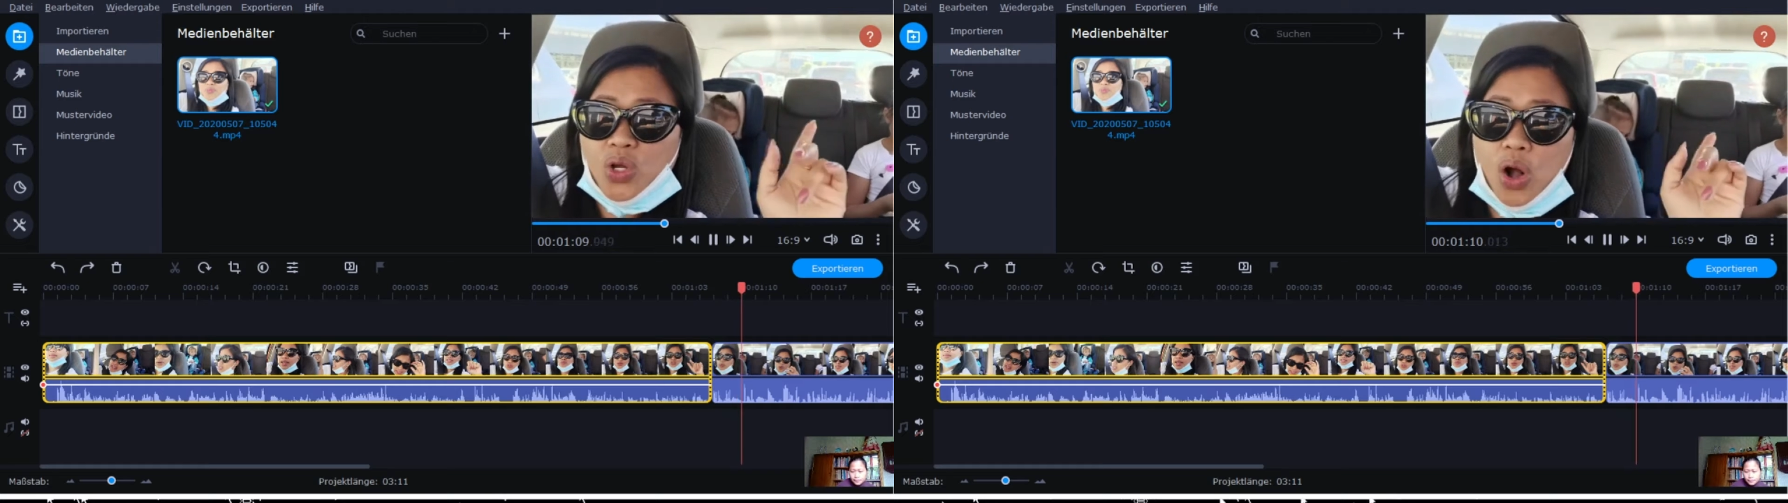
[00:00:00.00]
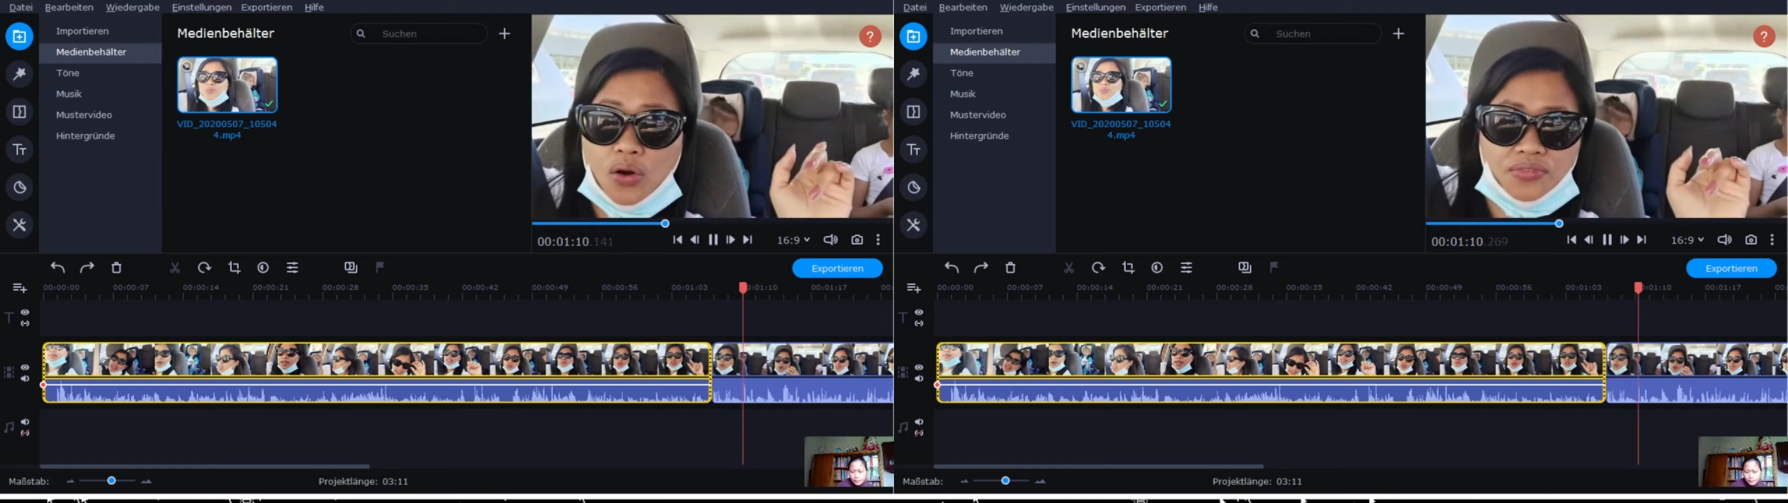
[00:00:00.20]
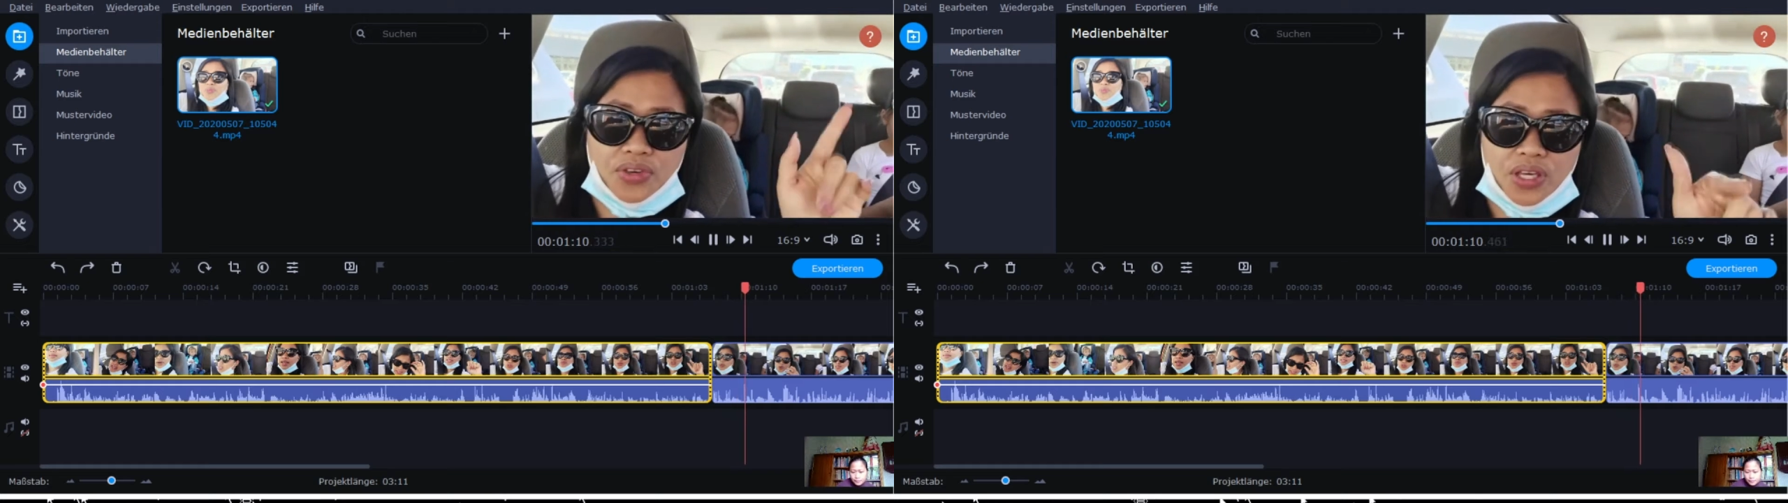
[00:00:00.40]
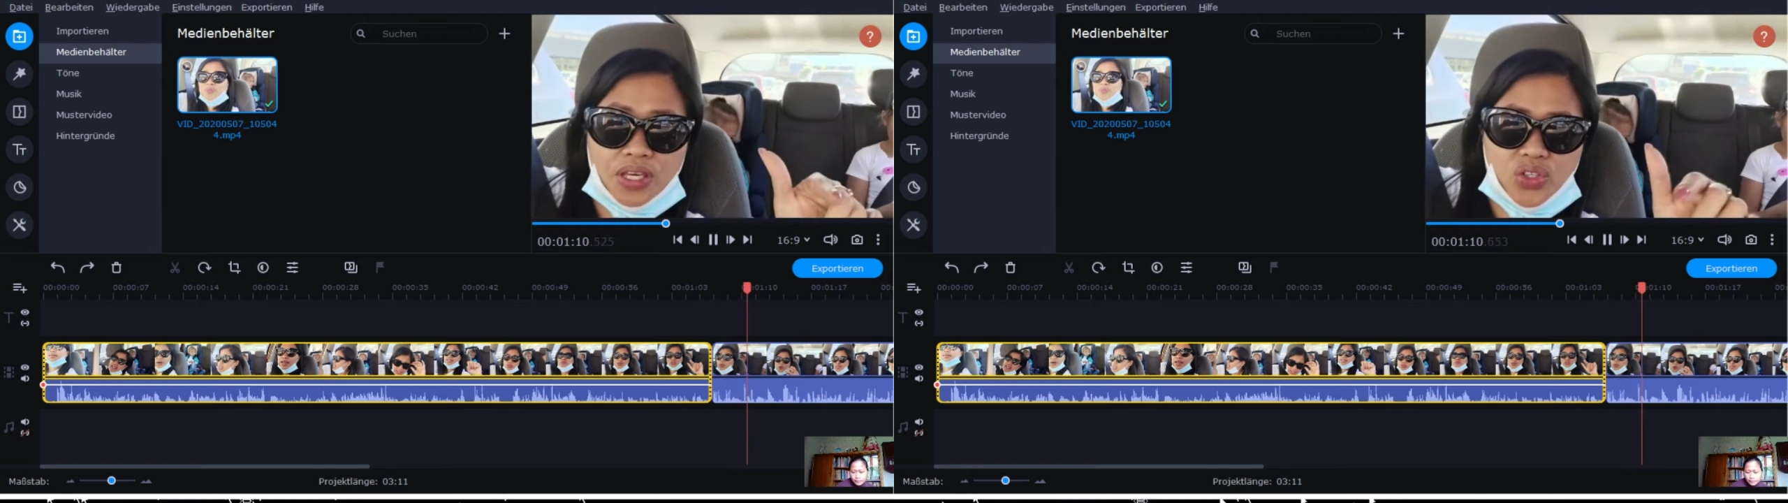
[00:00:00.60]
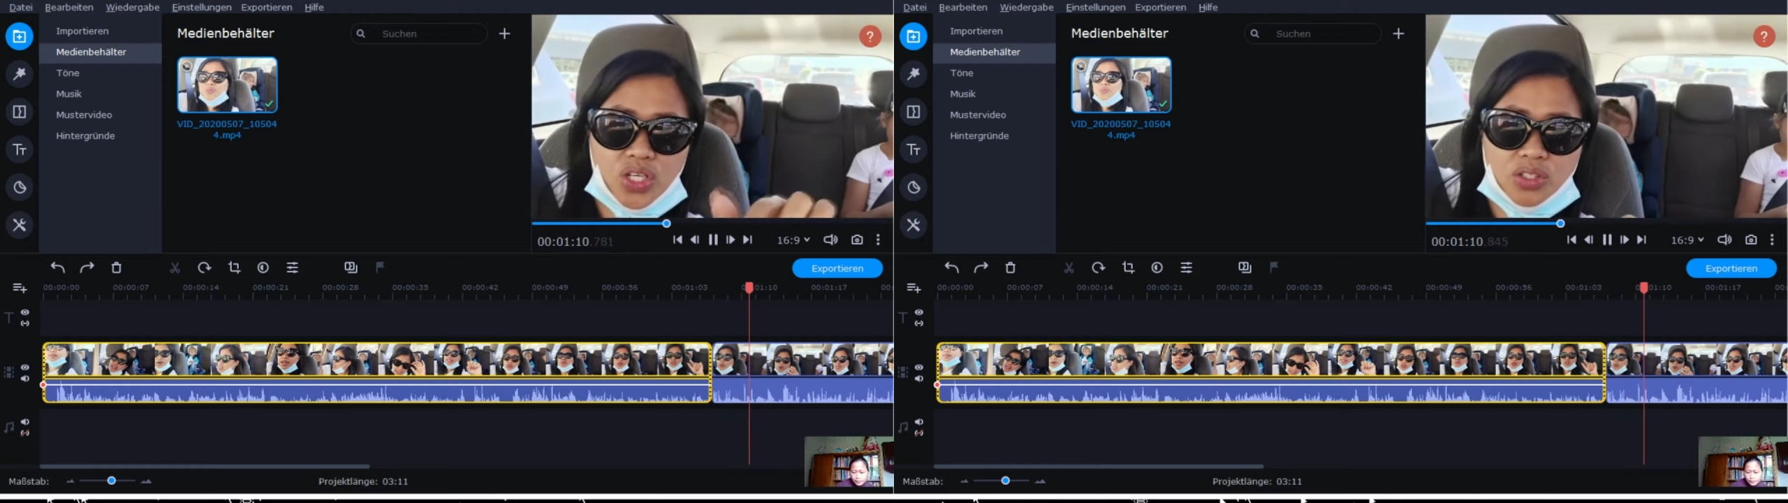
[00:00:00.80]

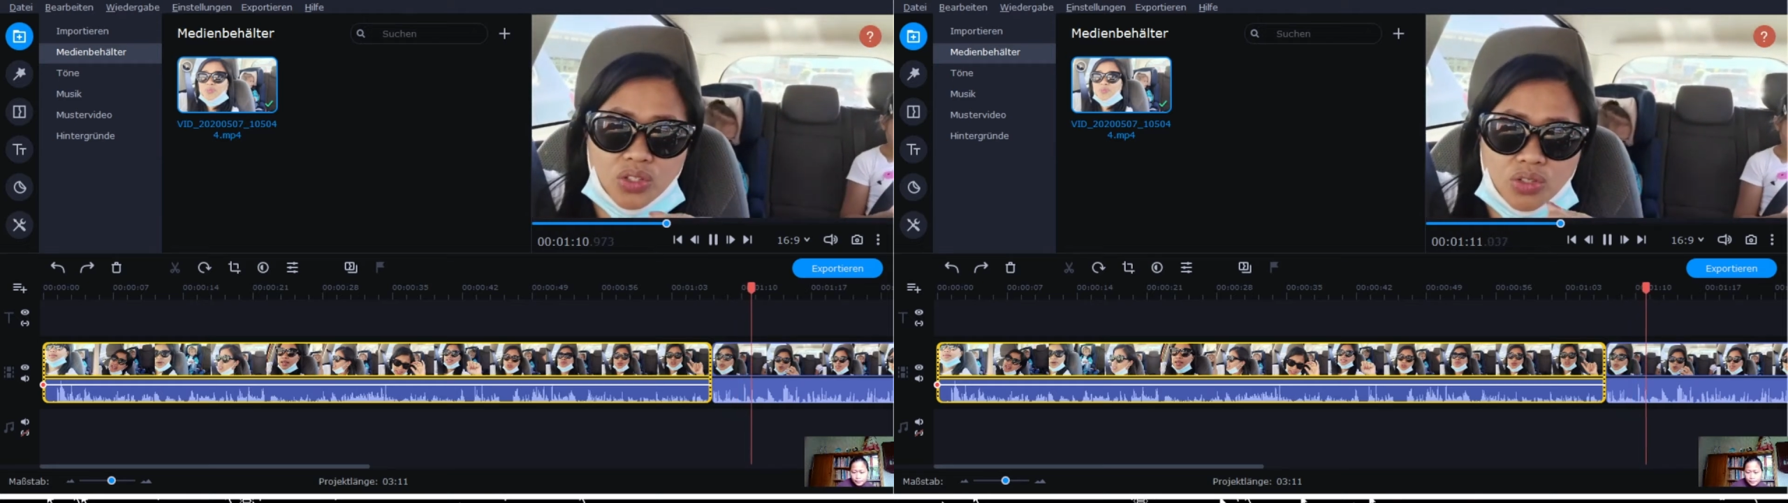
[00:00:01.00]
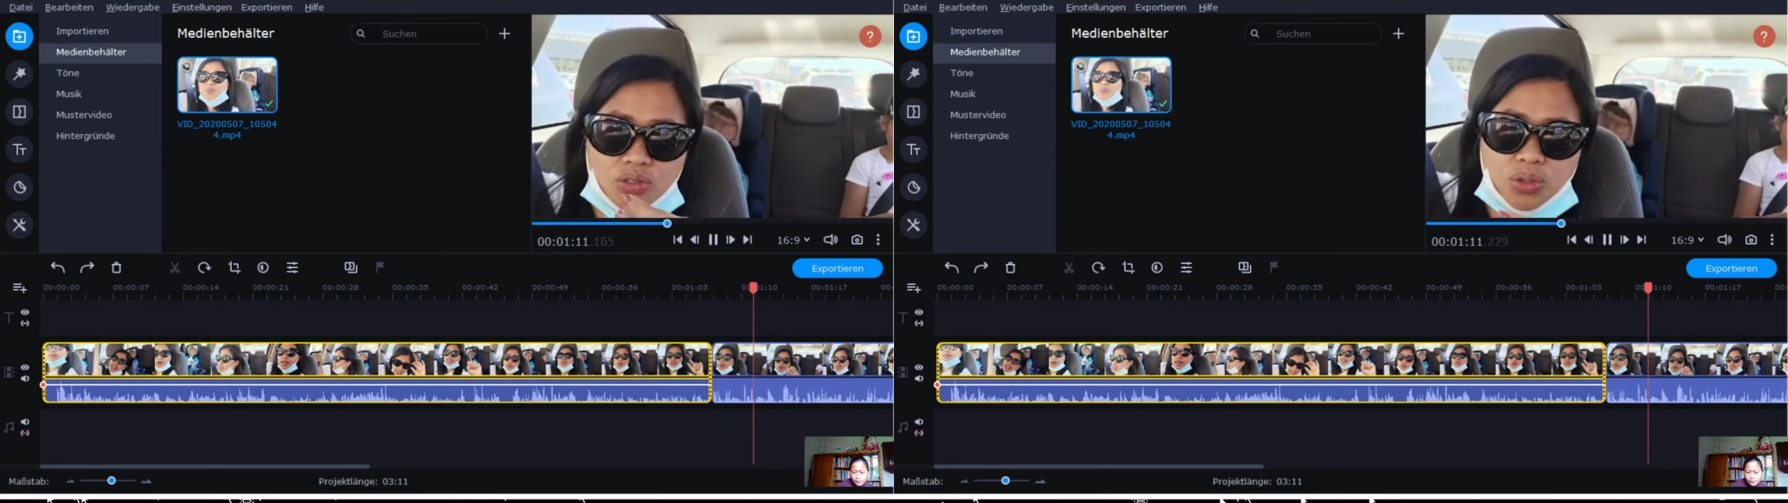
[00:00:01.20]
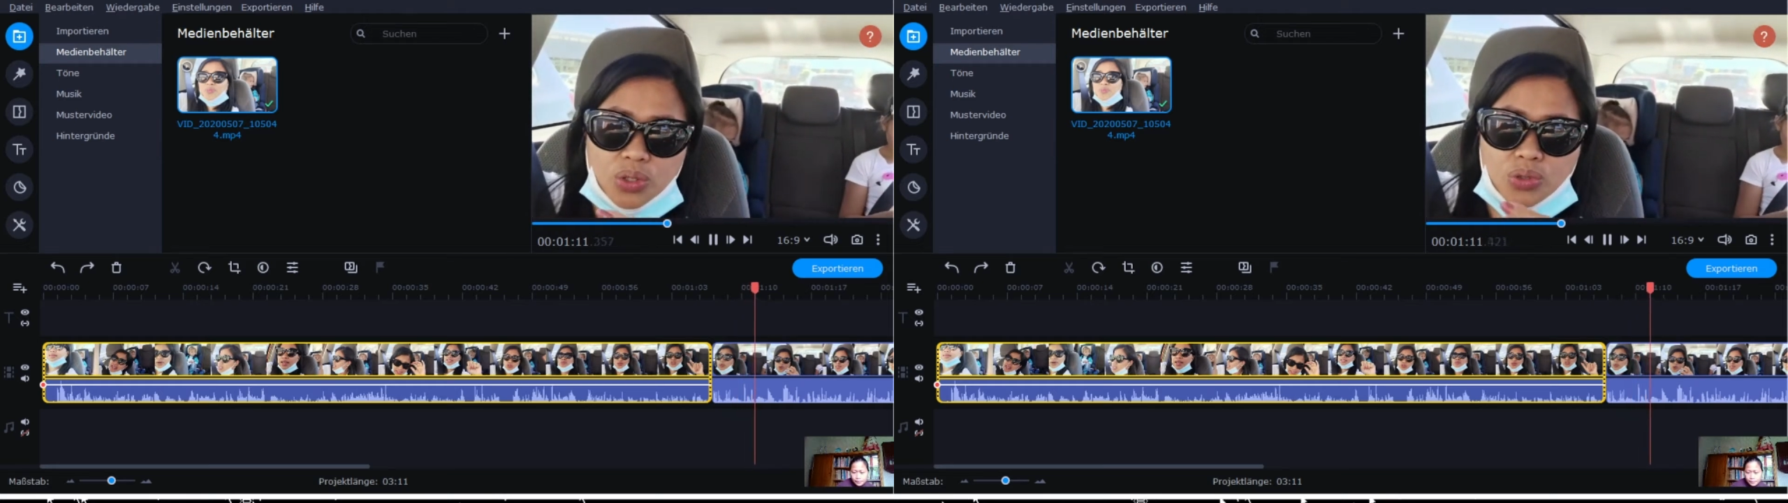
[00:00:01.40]
coffee just